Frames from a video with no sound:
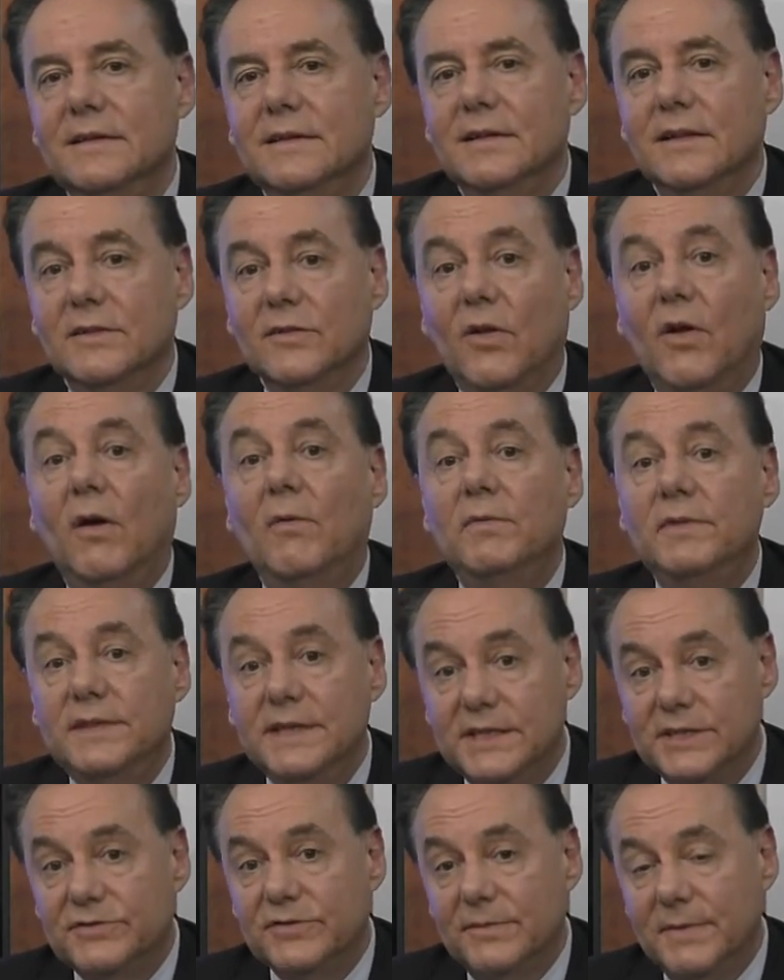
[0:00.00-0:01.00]
along with
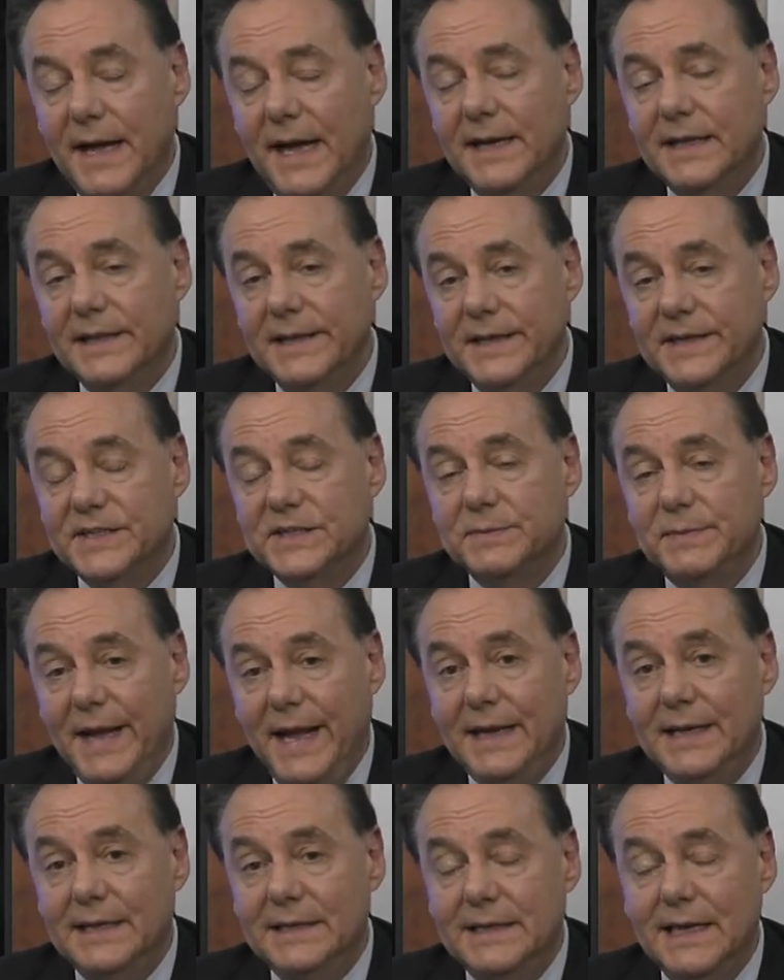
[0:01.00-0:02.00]
these dramatically
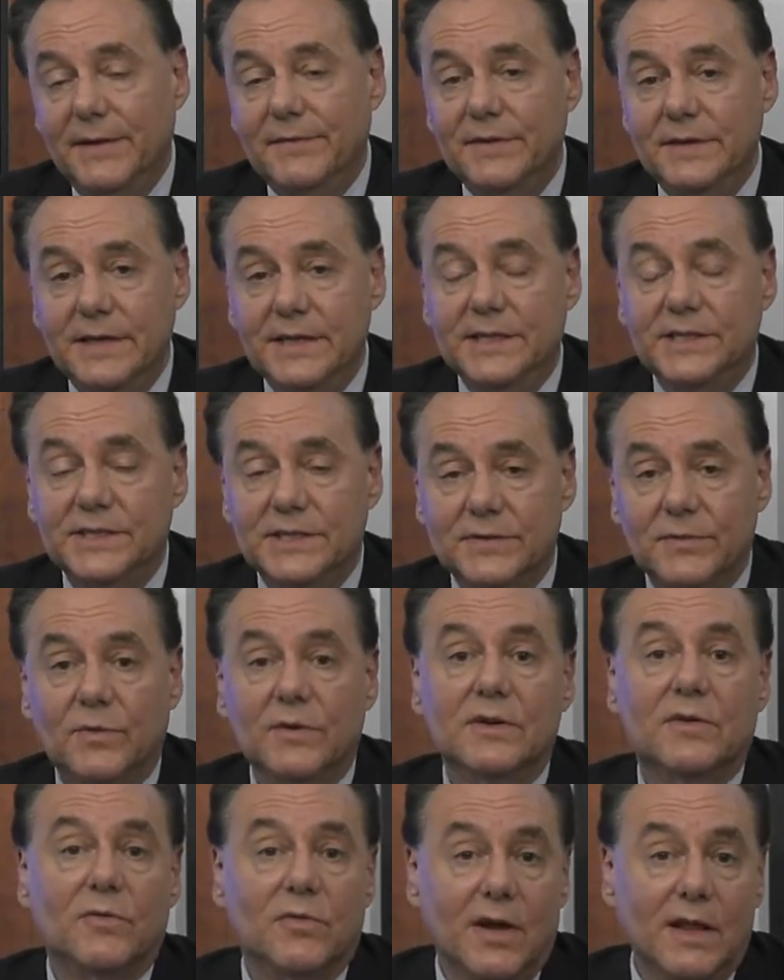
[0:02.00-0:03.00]
expanded definitions of
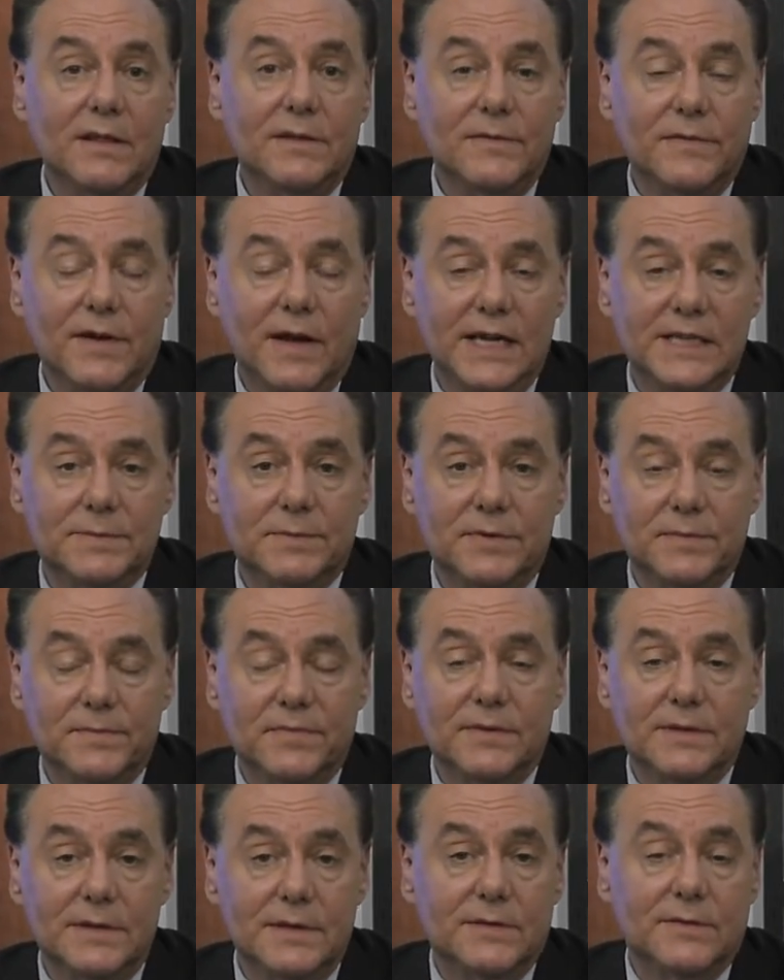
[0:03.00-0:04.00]
what qualifies for
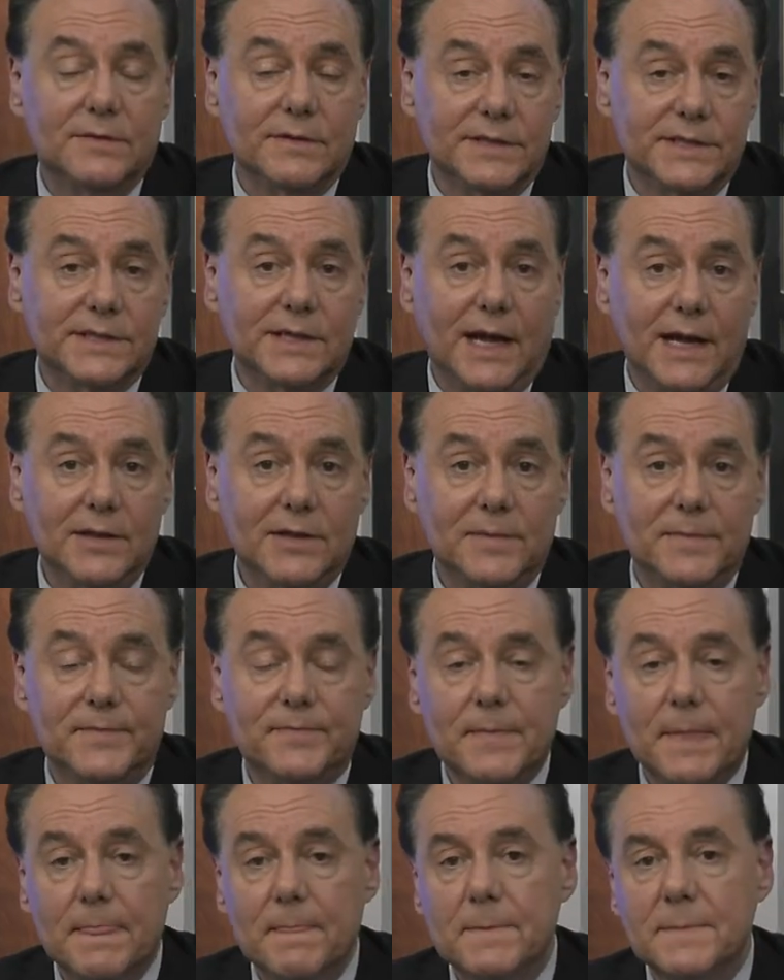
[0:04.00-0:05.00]
political asylum,